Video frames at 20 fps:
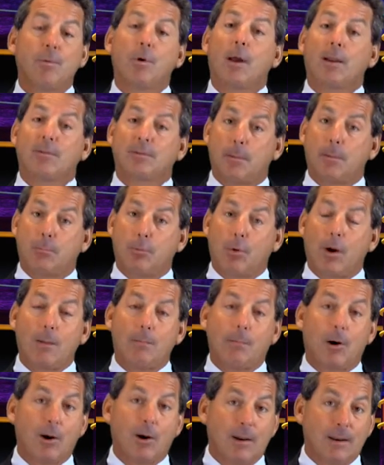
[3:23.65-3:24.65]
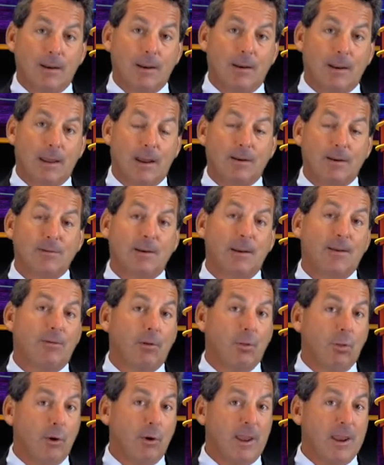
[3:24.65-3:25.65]
That's the broad market index. And if
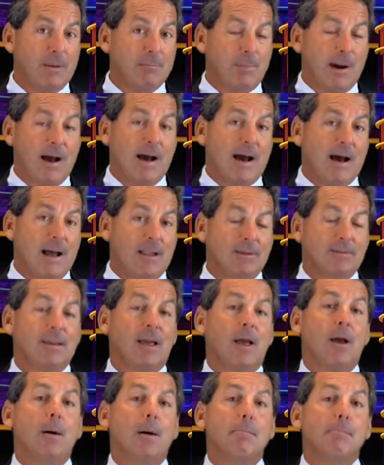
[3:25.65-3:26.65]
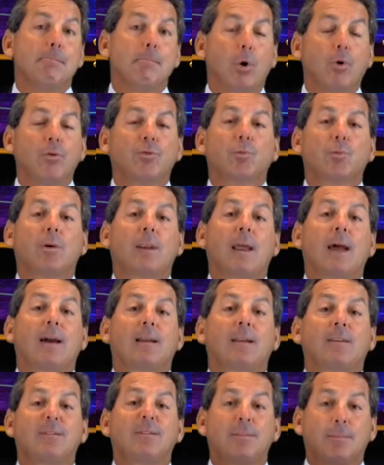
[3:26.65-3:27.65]
you look at bonds, most were
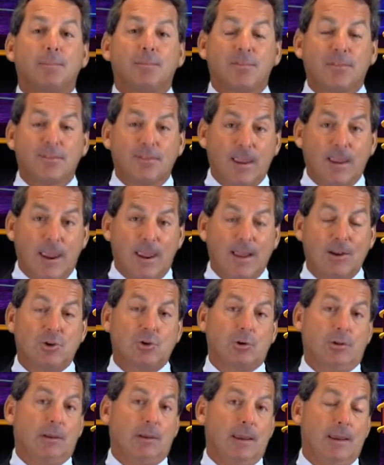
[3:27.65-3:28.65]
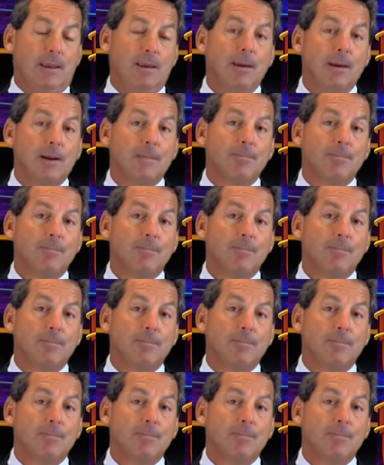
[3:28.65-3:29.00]
negative substantially